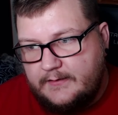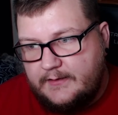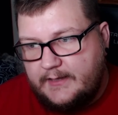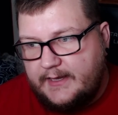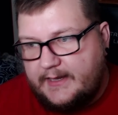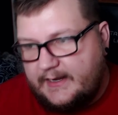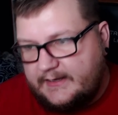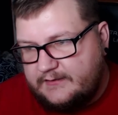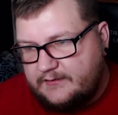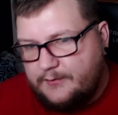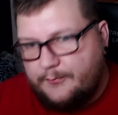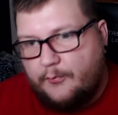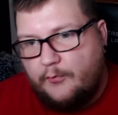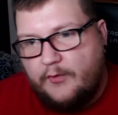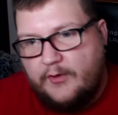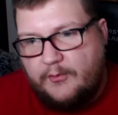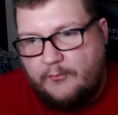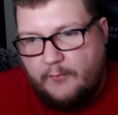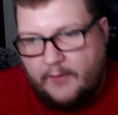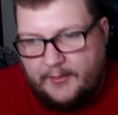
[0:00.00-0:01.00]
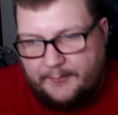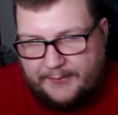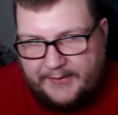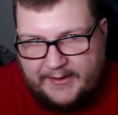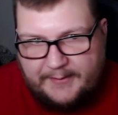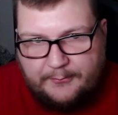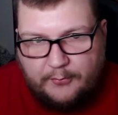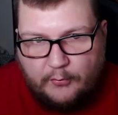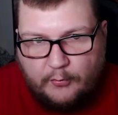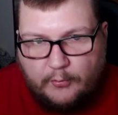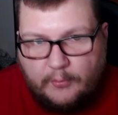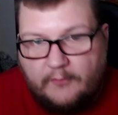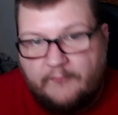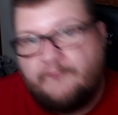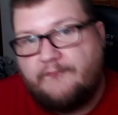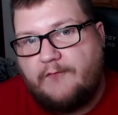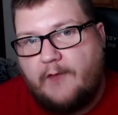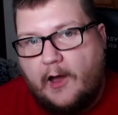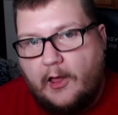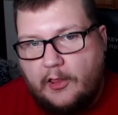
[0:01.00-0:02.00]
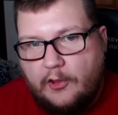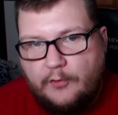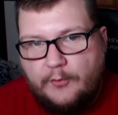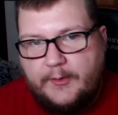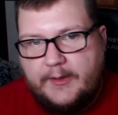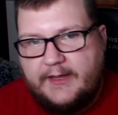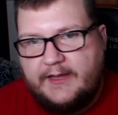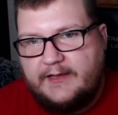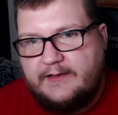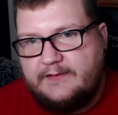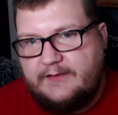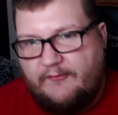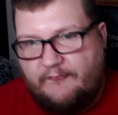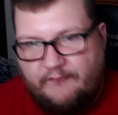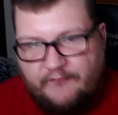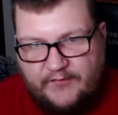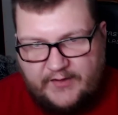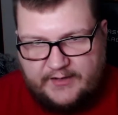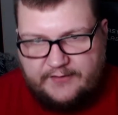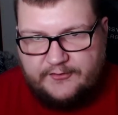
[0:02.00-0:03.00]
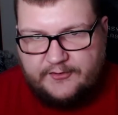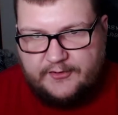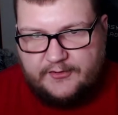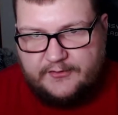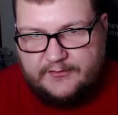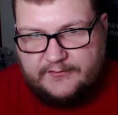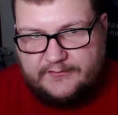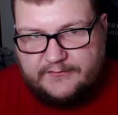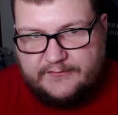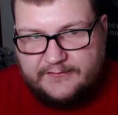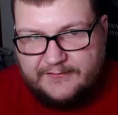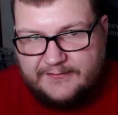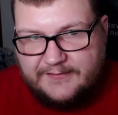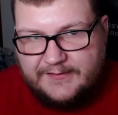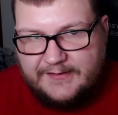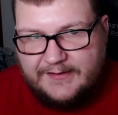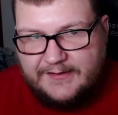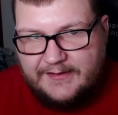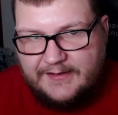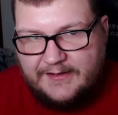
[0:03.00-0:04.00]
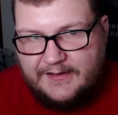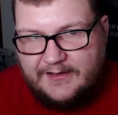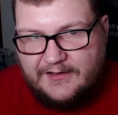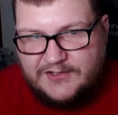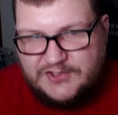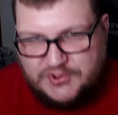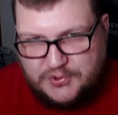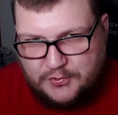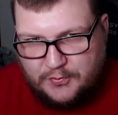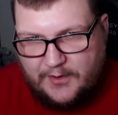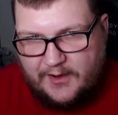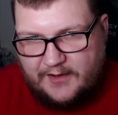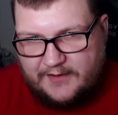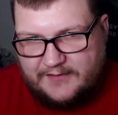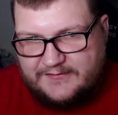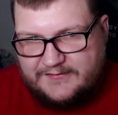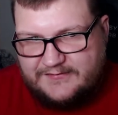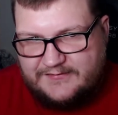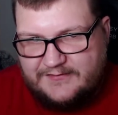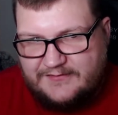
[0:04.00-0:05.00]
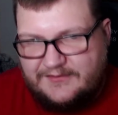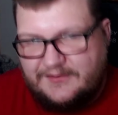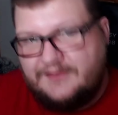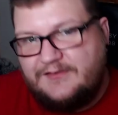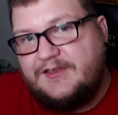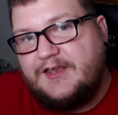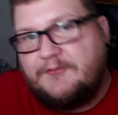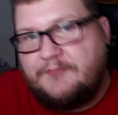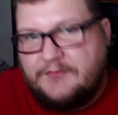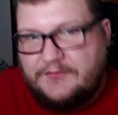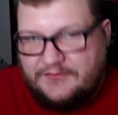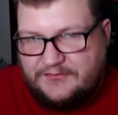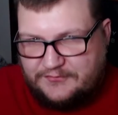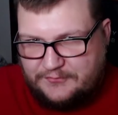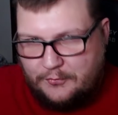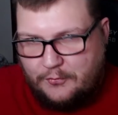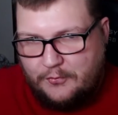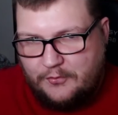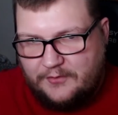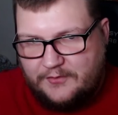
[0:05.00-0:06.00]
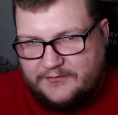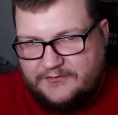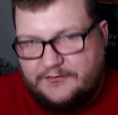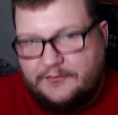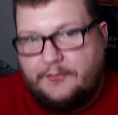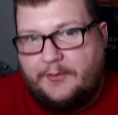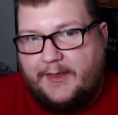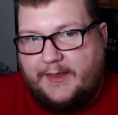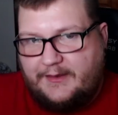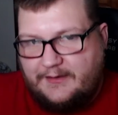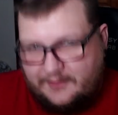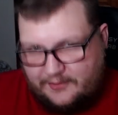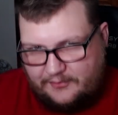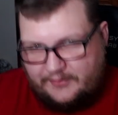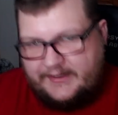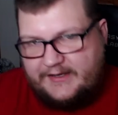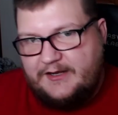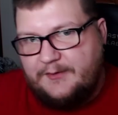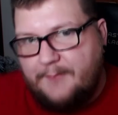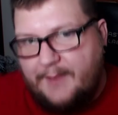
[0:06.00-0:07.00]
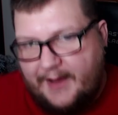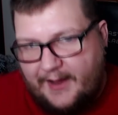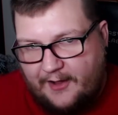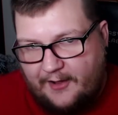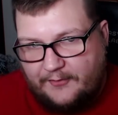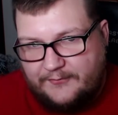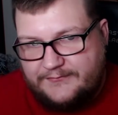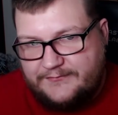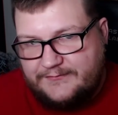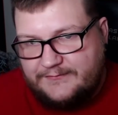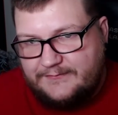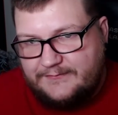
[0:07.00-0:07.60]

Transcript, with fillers: They got to the point where people were following the vendors' trucks to different stores so they can clean them out.